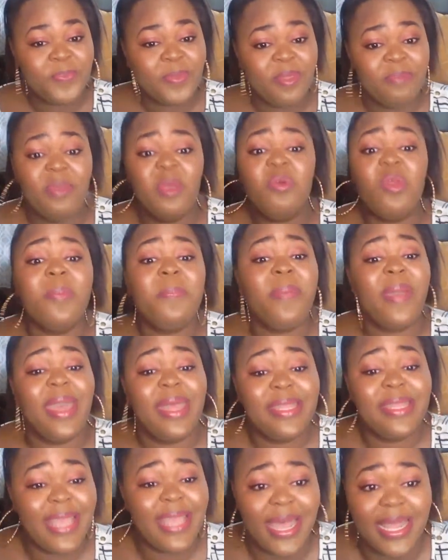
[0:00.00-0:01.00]
Be
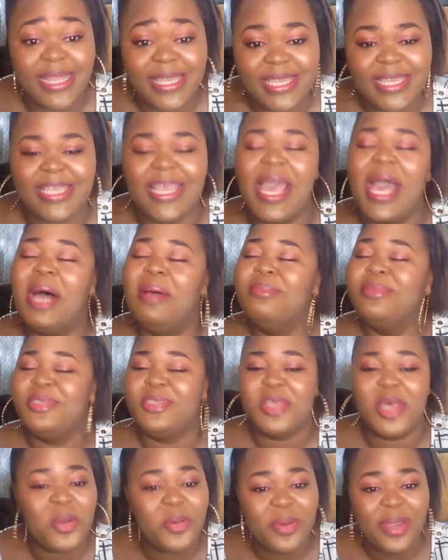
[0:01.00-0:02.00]
repentant. Say, I'm
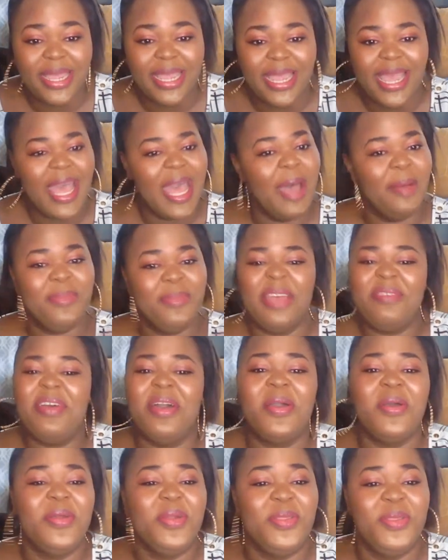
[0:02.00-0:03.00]
sorry. I'm never
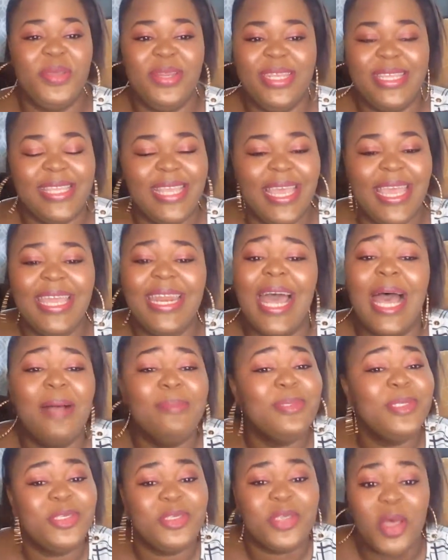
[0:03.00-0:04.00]
going to do this again. I'm
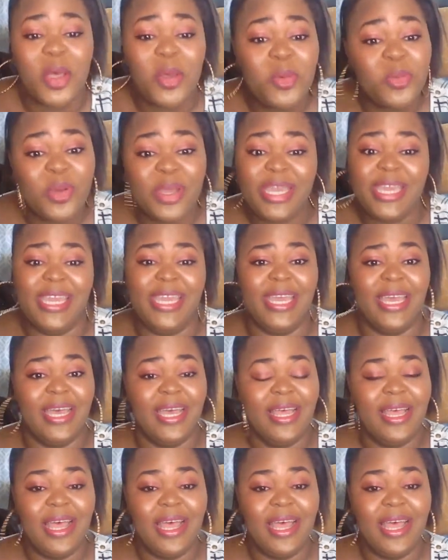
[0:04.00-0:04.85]
sorry.